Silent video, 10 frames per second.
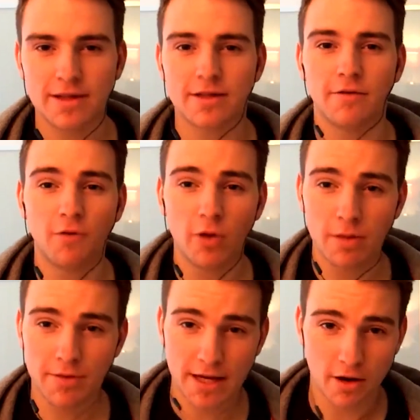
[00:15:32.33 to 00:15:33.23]
So
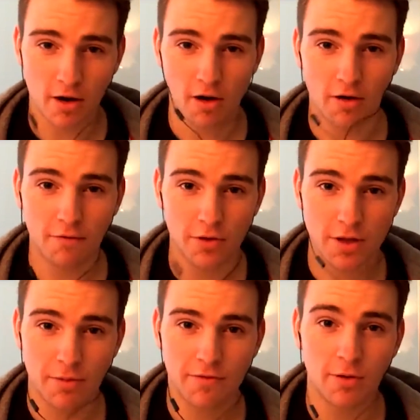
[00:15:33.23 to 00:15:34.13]
40% in our half, 40
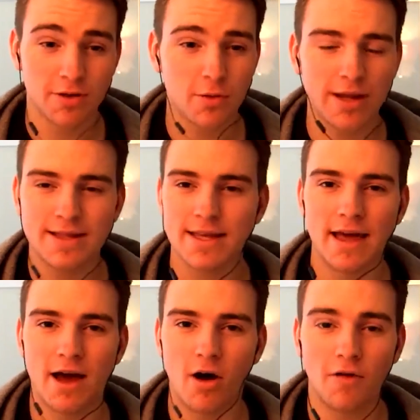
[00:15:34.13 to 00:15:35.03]
in midfield and 20 in
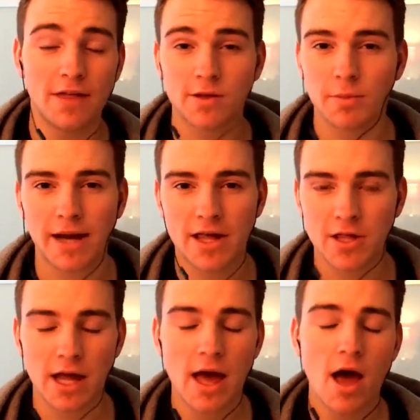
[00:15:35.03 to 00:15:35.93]
their half. That's
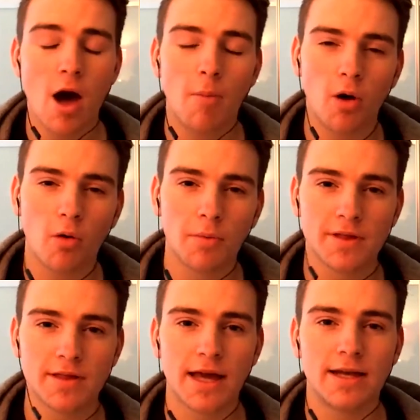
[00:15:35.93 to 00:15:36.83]
domination. And Mark
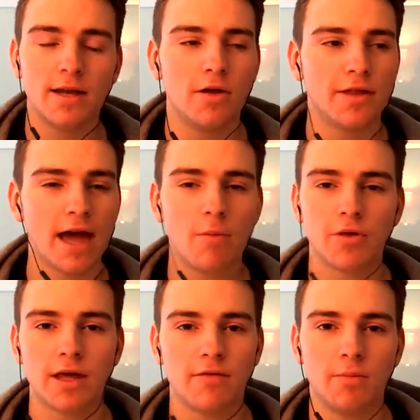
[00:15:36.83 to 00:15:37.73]
Robinson said, look, the game was
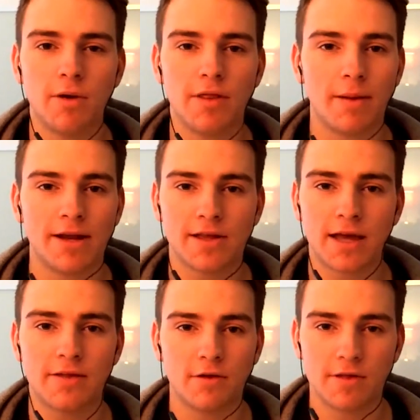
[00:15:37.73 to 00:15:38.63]
even, but they managed to
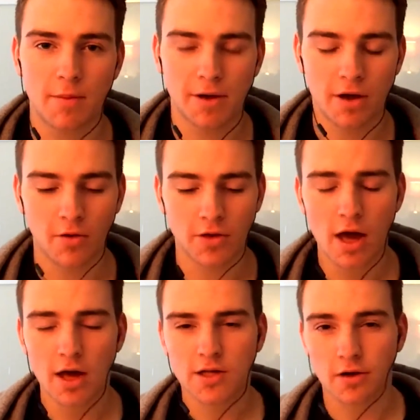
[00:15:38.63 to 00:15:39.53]
get 2 tapping goals.
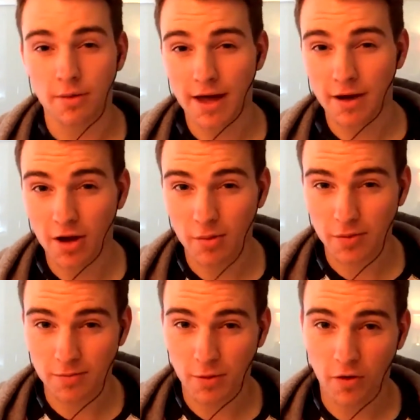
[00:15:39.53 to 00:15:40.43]
Sorry, but that
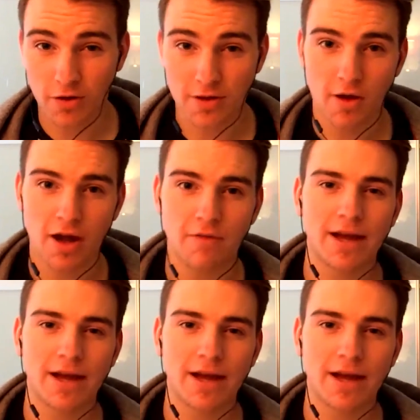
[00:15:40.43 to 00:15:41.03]
comes across as naive.